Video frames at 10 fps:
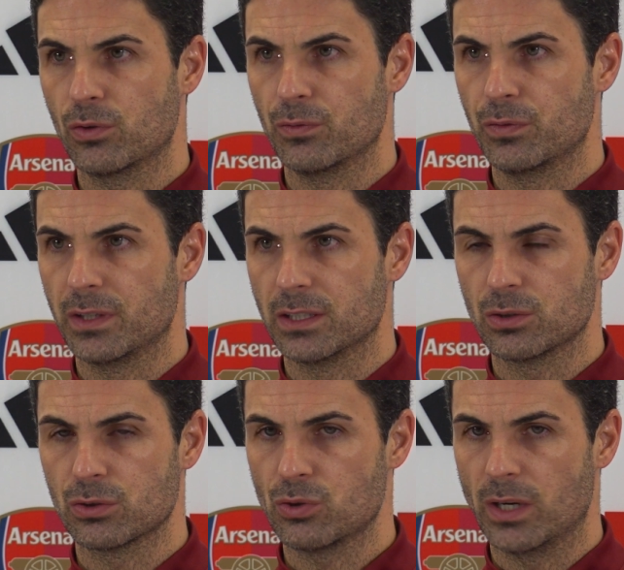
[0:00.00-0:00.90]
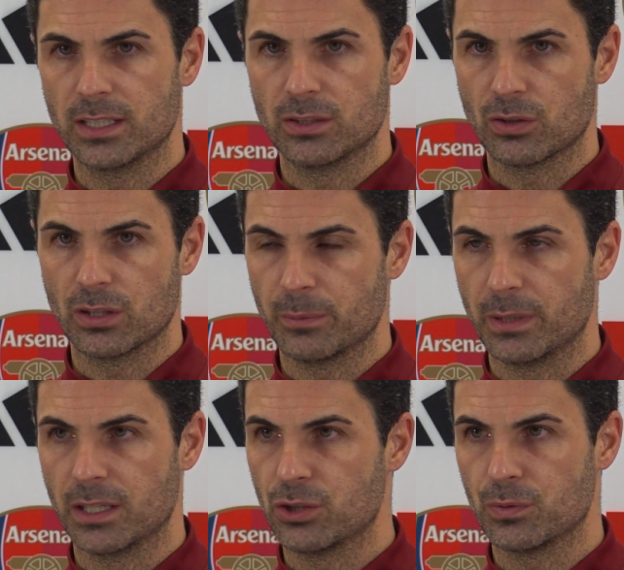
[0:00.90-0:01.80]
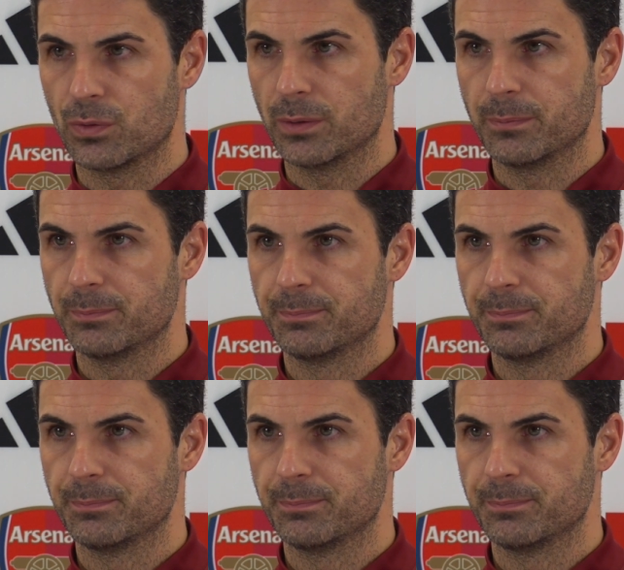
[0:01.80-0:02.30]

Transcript: confidence or try is not going to be an issue for him.